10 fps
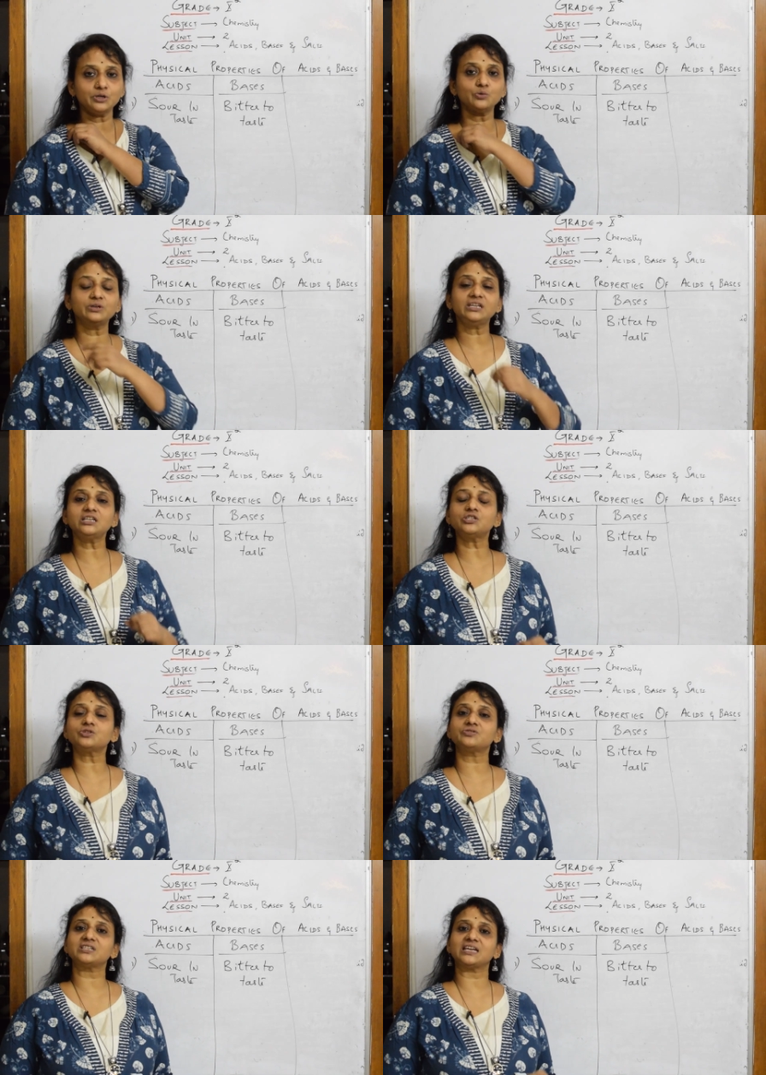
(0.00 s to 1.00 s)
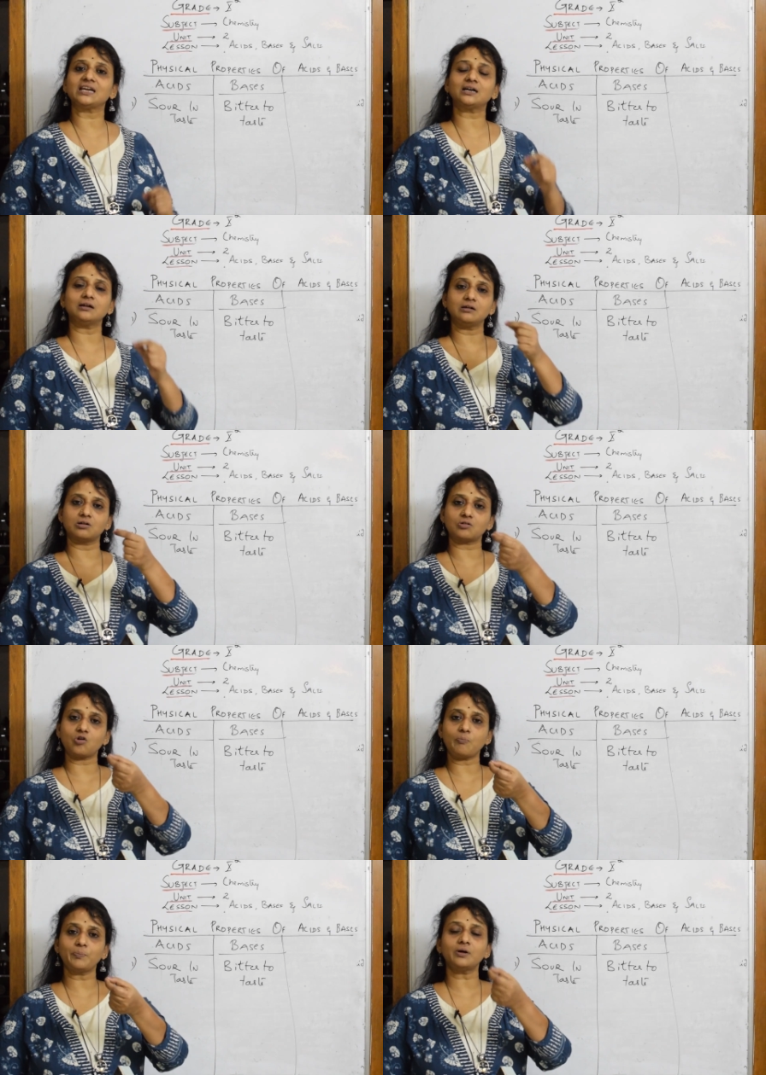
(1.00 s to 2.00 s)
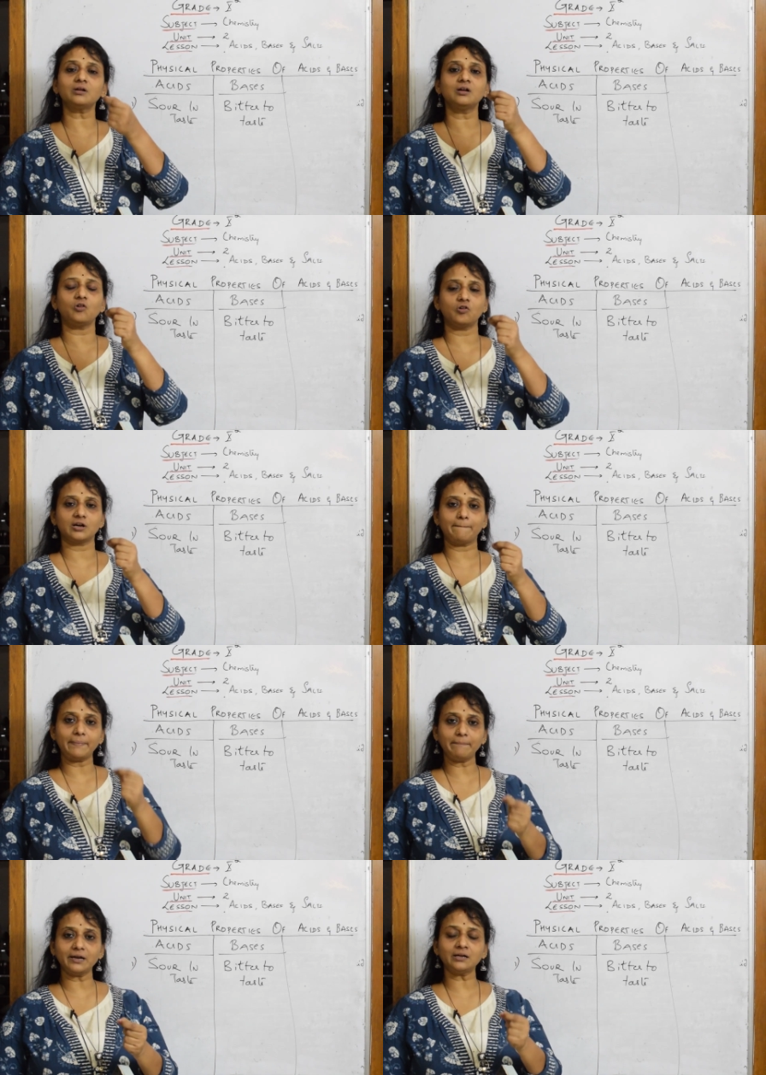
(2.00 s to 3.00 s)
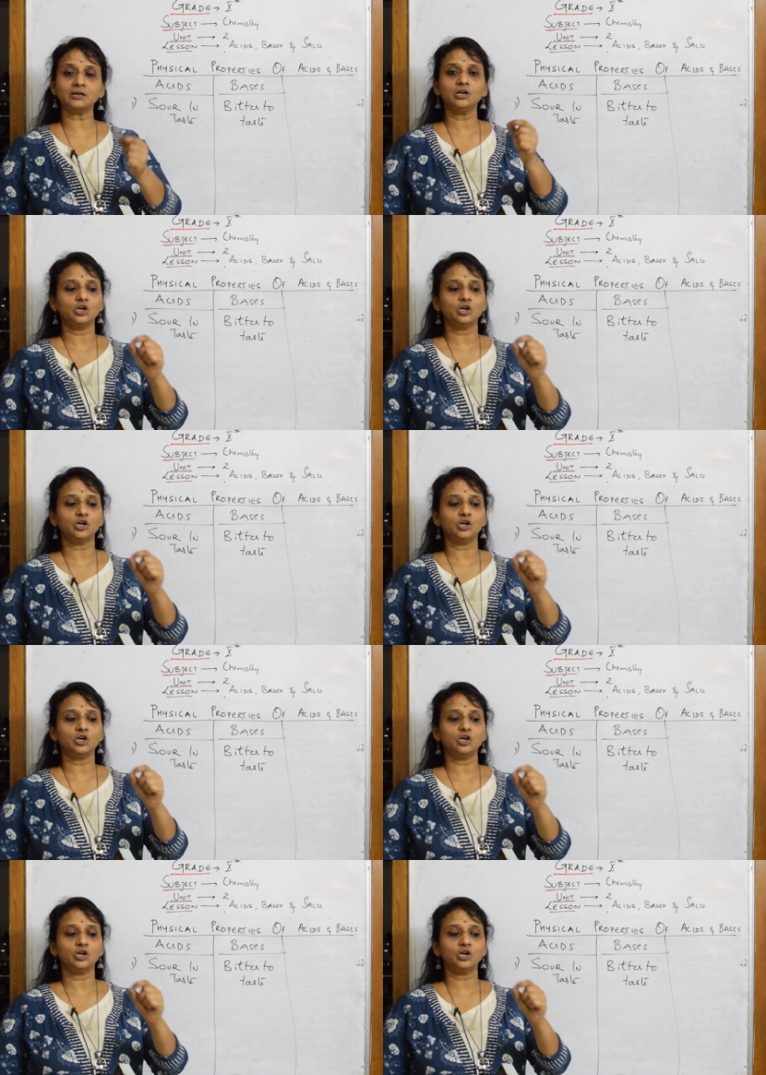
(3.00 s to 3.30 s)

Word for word: you need to take a dropper or a pipette